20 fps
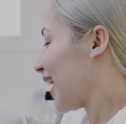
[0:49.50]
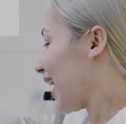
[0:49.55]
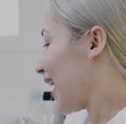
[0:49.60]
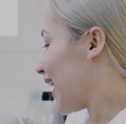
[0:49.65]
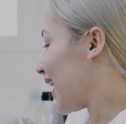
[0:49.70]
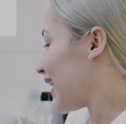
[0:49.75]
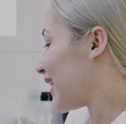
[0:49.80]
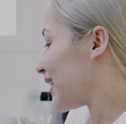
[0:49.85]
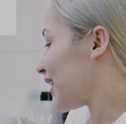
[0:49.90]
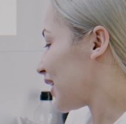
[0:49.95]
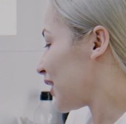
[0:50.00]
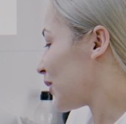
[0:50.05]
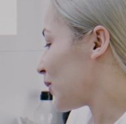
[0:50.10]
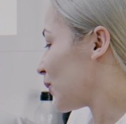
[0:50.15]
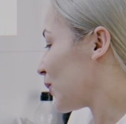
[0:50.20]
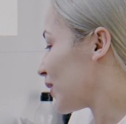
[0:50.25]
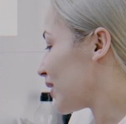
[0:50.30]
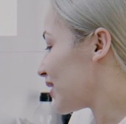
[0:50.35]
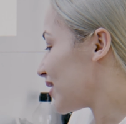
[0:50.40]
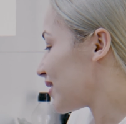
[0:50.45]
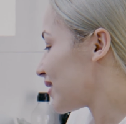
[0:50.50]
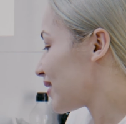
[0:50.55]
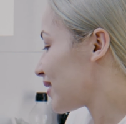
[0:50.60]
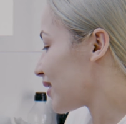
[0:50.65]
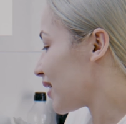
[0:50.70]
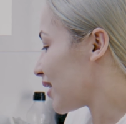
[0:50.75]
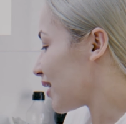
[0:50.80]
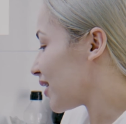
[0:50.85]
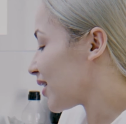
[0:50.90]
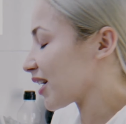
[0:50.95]
And it was
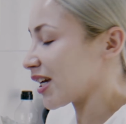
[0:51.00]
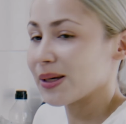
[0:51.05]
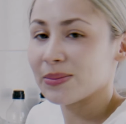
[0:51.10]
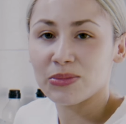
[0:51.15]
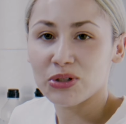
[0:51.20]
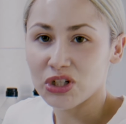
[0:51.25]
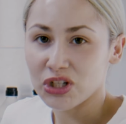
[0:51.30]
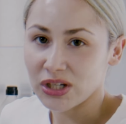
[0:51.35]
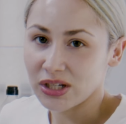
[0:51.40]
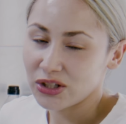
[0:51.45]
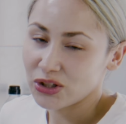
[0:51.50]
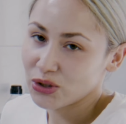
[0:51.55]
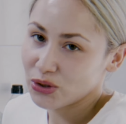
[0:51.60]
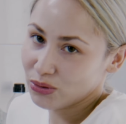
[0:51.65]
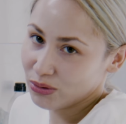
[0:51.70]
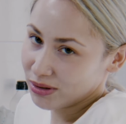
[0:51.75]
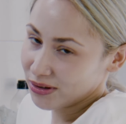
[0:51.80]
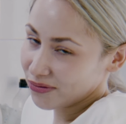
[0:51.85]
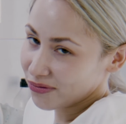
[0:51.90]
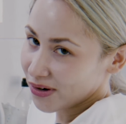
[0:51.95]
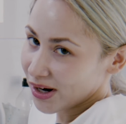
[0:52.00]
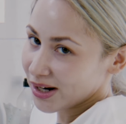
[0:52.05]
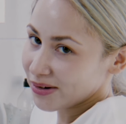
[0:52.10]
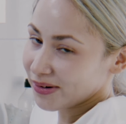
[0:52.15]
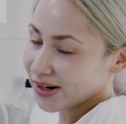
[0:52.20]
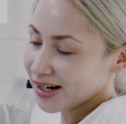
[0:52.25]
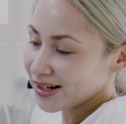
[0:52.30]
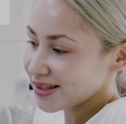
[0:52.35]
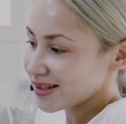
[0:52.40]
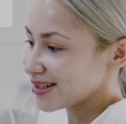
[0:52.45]
kimchi tuna fried
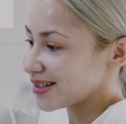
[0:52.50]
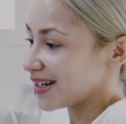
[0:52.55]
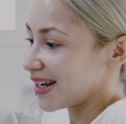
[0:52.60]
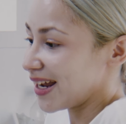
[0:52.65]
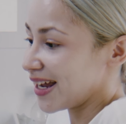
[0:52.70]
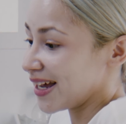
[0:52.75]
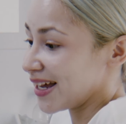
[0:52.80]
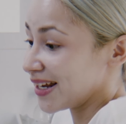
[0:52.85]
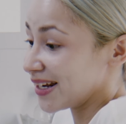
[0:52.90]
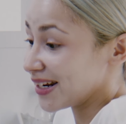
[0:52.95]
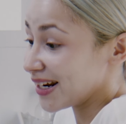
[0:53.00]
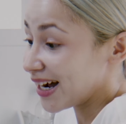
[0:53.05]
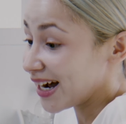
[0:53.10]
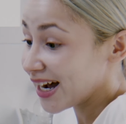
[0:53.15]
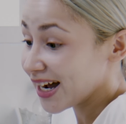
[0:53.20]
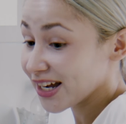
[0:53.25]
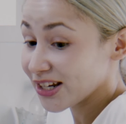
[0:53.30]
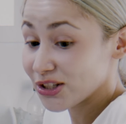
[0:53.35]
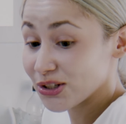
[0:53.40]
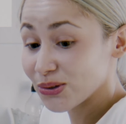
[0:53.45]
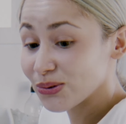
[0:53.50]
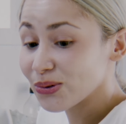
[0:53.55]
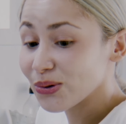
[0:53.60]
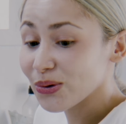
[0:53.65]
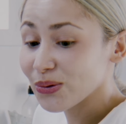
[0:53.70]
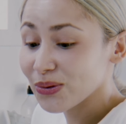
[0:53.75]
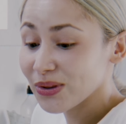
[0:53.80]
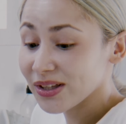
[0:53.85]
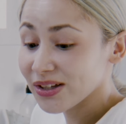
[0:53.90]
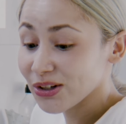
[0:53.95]
rice. And I do
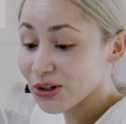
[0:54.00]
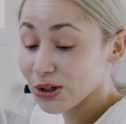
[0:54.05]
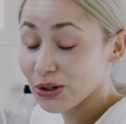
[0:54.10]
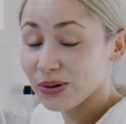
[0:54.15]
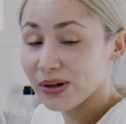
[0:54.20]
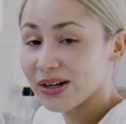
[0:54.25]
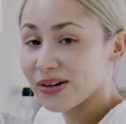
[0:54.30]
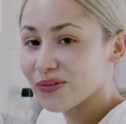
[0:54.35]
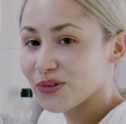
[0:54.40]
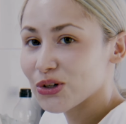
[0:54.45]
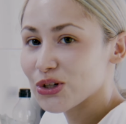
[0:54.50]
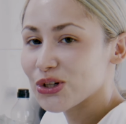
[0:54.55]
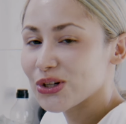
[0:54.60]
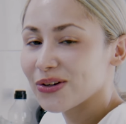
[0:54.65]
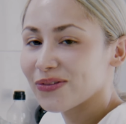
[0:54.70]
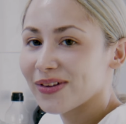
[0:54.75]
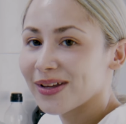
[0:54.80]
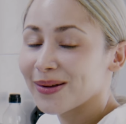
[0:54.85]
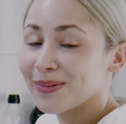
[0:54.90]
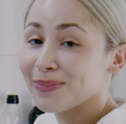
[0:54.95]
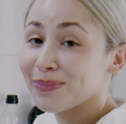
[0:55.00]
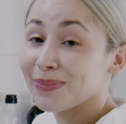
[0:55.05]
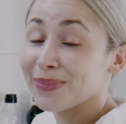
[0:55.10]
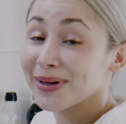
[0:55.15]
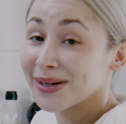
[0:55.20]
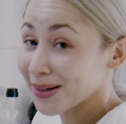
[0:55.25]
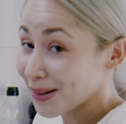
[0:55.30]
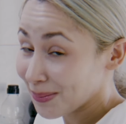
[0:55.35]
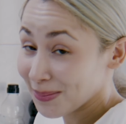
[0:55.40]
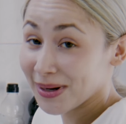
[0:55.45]
know the Korean version of it,
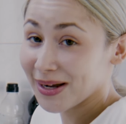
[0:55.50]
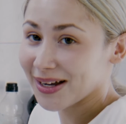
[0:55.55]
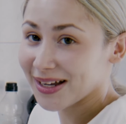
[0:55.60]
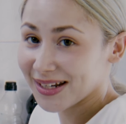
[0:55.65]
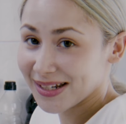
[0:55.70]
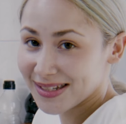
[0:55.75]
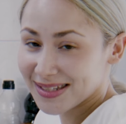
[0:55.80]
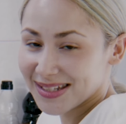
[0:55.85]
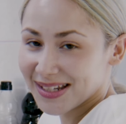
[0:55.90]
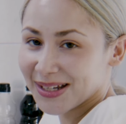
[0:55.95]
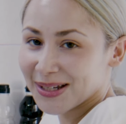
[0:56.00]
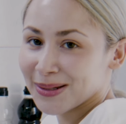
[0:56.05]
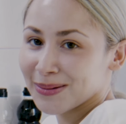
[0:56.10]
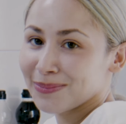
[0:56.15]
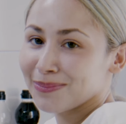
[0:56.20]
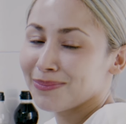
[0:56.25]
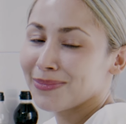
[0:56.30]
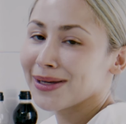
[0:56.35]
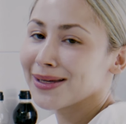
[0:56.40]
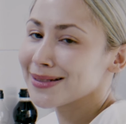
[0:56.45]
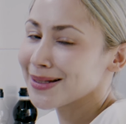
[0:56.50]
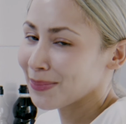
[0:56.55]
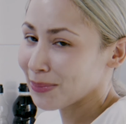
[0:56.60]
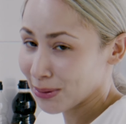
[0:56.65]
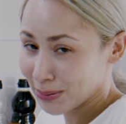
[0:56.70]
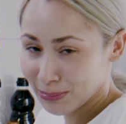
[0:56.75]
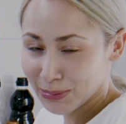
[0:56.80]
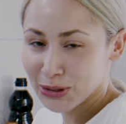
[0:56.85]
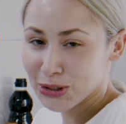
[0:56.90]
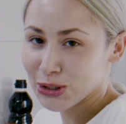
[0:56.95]
but I'm not gonna say it because I'm
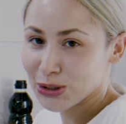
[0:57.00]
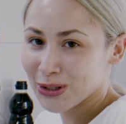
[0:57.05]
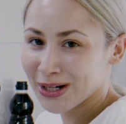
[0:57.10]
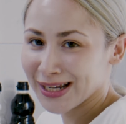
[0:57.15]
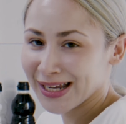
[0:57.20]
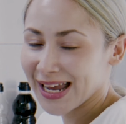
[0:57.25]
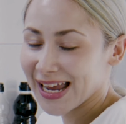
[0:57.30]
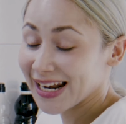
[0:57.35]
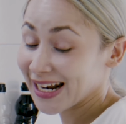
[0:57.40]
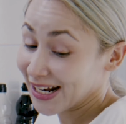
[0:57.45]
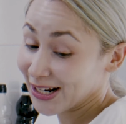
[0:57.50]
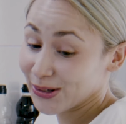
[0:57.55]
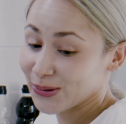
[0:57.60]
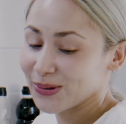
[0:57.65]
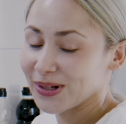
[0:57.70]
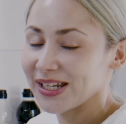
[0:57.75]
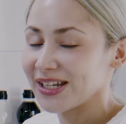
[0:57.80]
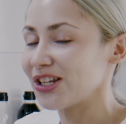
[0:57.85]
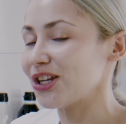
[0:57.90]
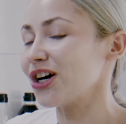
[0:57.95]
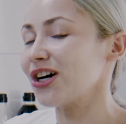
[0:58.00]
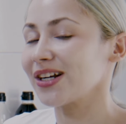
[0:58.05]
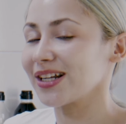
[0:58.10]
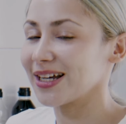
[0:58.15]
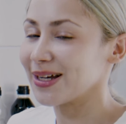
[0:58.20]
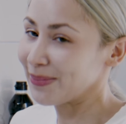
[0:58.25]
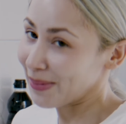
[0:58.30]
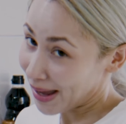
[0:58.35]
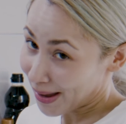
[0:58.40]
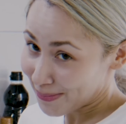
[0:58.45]
gonna butcher it and I don't need y'all to
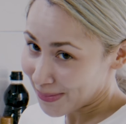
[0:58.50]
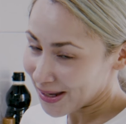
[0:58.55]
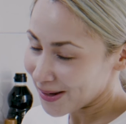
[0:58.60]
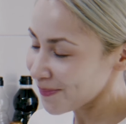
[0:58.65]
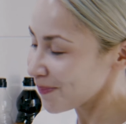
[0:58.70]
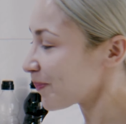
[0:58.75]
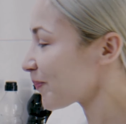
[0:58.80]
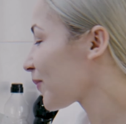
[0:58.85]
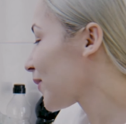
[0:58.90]
come at me.